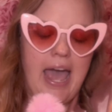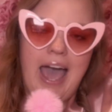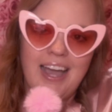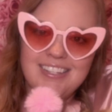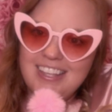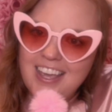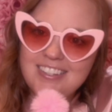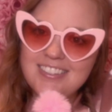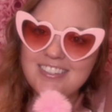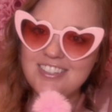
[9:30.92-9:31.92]

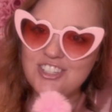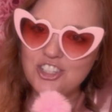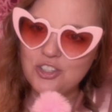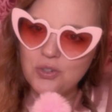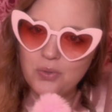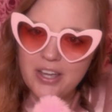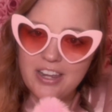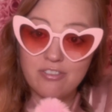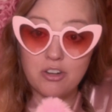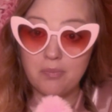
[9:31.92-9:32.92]
access to
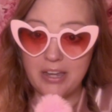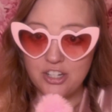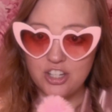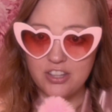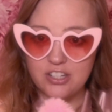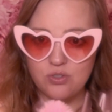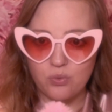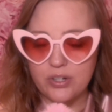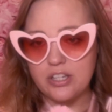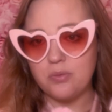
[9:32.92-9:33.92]
information that's
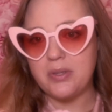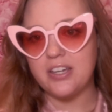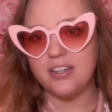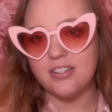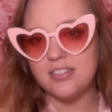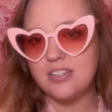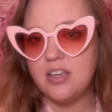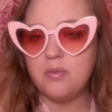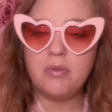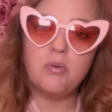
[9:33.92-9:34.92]
real, because
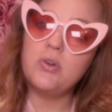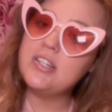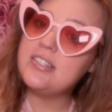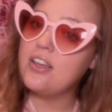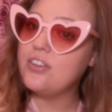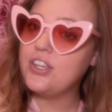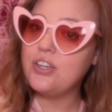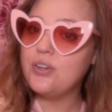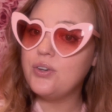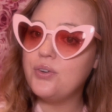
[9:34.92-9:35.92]
they want to sell
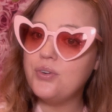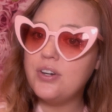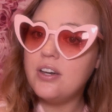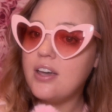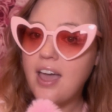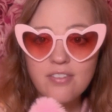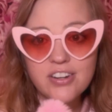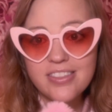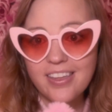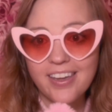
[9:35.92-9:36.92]
you
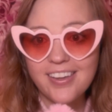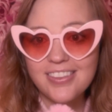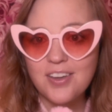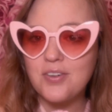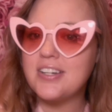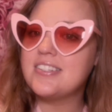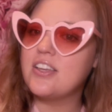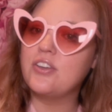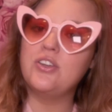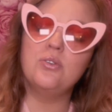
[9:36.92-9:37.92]
everything. They want to
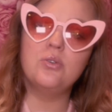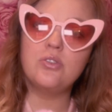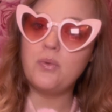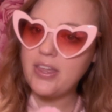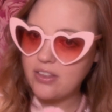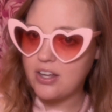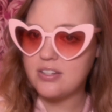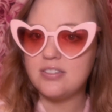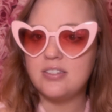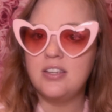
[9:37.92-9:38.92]
sell you the weight
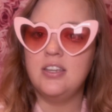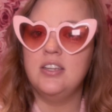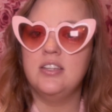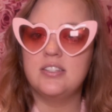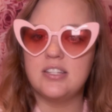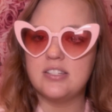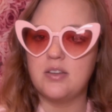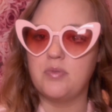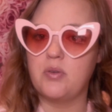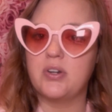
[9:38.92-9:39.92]
loss
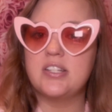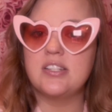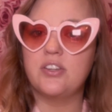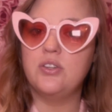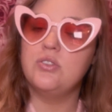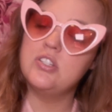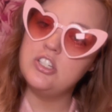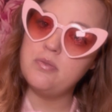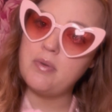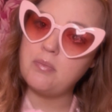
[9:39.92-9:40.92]
system. They want to sell you the
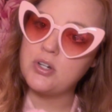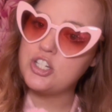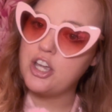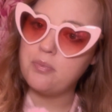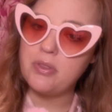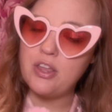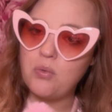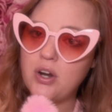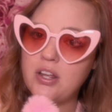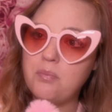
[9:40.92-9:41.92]
gym membership, and they
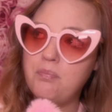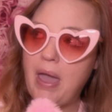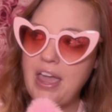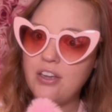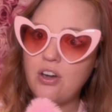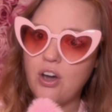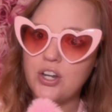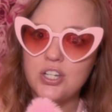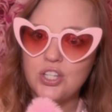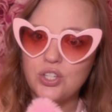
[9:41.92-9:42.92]
want to bank
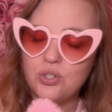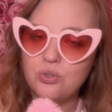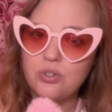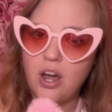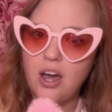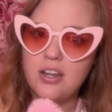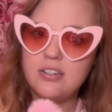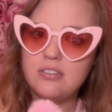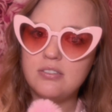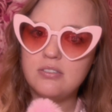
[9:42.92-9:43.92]
on you not
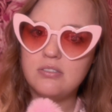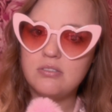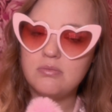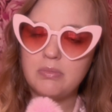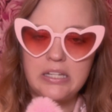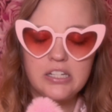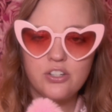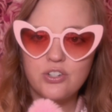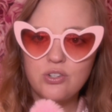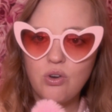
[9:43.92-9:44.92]
meeting
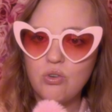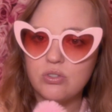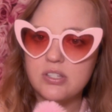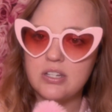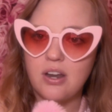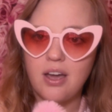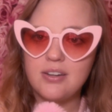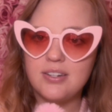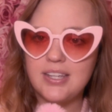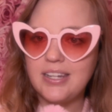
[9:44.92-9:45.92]
your goals and not
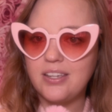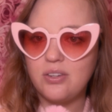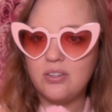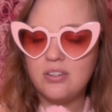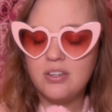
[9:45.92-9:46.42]
getting